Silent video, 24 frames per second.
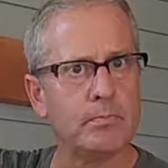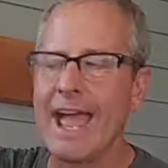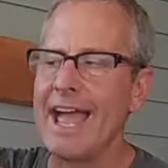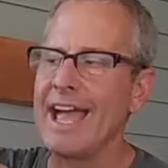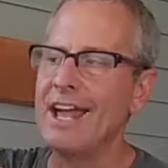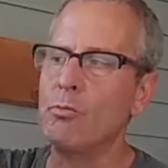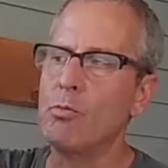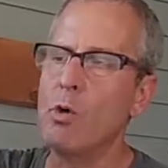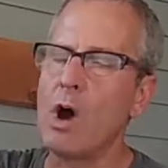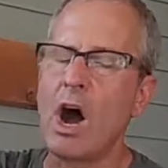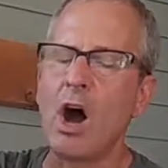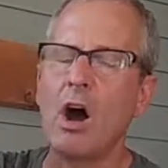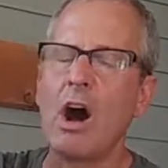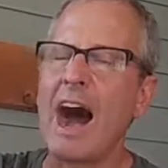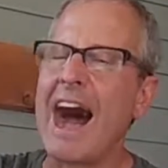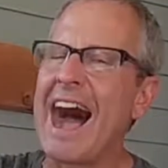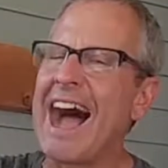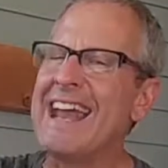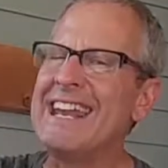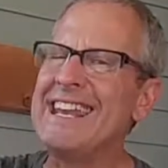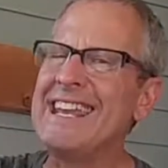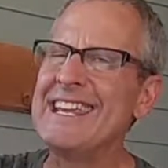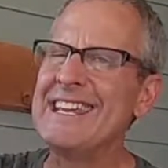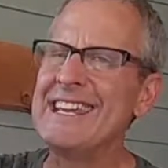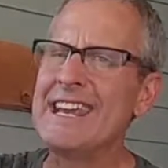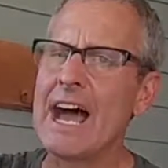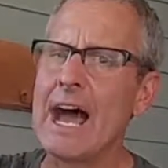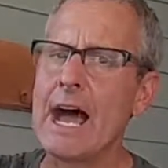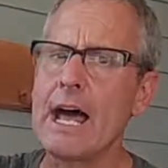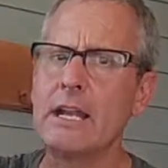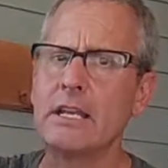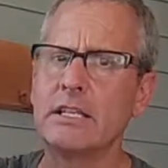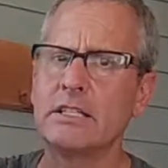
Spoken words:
And while I did not